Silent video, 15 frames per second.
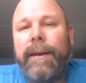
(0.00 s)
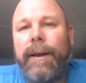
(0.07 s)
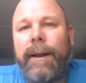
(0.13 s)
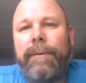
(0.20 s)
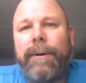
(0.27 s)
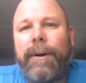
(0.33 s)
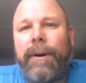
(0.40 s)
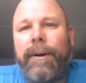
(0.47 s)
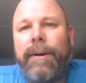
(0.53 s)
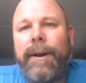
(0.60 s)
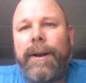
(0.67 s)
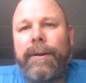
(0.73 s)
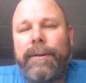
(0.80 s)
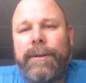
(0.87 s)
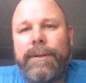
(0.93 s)
I want to hone
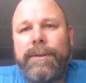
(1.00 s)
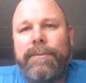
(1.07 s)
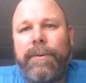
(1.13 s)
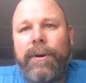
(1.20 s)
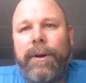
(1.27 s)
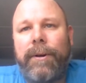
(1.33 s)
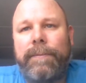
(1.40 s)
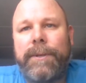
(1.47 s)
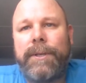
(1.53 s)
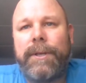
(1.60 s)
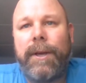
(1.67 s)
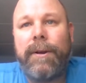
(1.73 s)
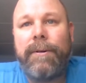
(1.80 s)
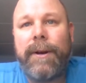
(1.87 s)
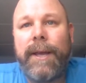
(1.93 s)
in on this word
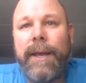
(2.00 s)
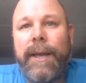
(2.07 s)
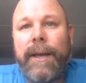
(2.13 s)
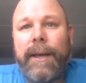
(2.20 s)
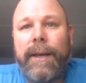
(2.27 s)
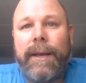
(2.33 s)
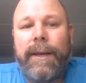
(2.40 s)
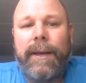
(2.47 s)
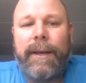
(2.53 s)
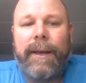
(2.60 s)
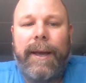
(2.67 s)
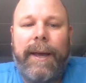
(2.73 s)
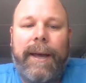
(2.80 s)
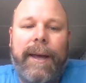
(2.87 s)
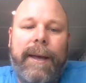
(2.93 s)
obscurity,
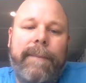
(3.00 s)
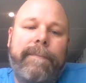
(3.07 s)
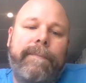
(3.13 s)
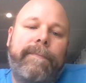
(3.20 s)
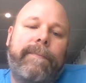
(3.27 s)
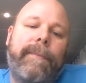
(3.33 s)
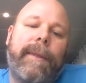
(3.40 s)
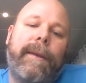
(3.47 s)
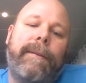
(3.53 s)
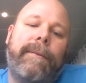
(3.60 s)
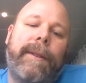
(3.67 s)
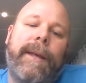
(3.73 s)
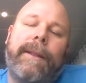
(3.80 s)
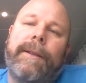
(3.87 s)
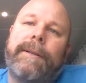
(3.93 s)

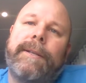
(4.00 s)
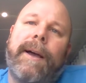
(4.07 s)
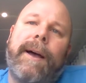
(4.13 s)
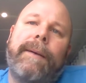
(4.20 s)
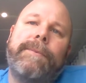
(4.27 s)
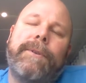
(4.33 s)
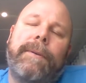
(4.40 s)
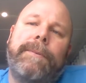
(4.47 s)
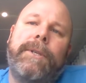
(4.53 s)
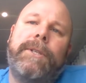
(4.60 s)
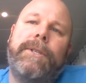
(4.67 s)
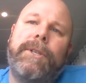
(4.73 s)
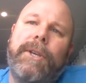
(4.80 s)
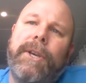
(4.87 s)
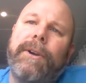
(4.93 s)
that the times are
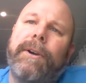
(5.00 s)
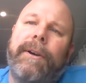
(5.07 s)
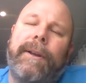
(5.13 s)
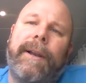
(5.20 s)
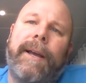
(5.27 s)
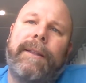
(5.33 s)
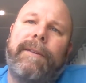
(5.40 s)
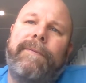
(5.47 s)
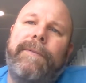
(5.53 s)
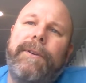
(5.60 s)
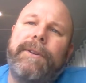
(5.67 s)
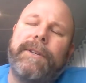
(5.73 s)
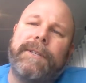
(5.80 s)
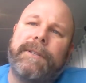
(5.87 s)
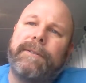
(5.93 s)
obscure, like the
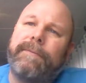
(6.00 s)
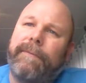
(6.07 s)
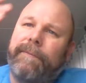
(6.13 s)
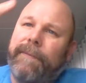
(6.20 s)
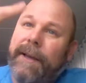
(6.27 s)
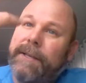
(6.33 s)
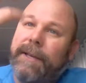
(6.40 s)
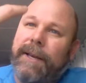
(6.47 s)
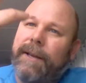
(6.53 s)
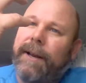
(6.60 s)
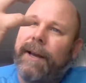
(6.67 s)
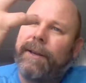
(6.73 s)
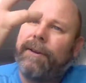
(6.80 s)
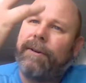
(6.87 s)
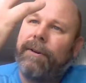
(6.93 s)
future's fuzzy,
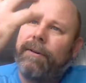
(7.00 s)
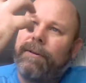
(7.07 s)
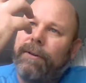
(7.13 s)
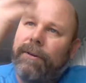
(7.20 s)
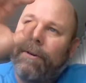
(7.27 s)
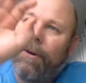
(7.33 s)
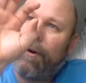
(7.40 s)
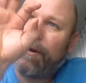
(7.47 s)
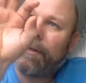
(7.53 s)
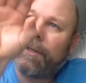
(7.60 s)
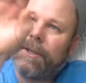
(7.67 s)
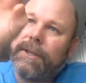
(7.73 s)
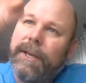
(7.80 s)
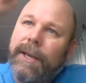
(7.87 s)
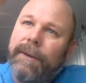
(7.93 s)
like you can't
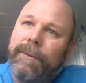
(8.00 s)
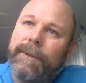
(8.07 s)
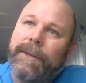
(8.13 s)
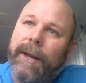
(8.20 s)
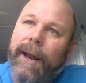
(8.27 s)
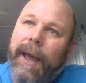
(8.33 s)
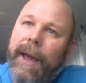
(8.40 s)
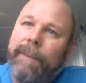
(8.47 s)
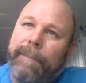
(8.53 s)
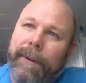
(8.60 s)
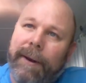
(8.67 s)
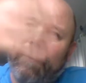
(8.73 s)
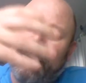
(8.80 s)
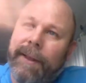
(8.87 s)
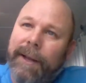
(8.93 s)
see what's going to
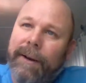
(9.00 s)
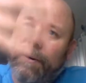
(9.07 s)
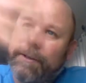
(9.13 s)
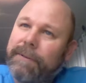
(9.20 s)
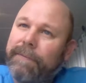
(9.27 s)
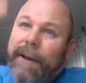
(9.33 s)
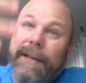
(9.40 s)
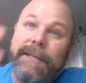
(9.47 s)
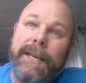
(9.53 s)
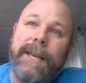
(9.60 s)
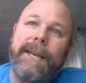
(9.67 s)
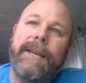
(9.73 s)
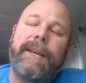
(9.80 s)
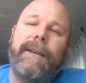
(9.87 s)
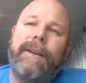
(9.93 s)
happen. Everything looks
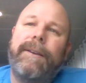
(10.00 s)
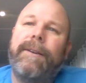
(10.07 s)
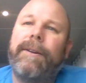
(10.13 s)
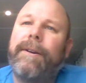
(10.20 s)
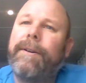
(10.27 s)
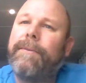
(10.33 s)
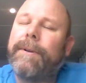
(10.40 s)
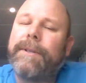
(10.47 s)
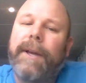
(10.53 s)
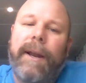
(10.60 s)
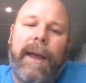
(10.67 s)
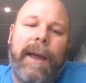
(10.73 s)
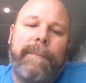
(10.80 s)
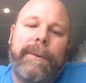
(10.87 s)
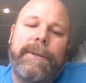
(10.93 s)
fuzzy. You don't know what's going
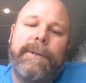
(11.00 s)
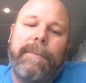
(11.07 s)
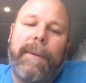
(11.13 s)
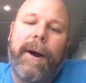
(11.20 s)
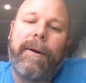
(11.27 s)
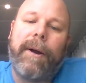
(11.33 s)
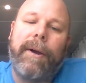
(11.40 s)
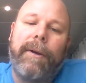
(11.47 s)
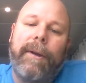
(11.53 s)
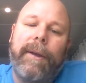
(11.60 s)
to happen tomorrow.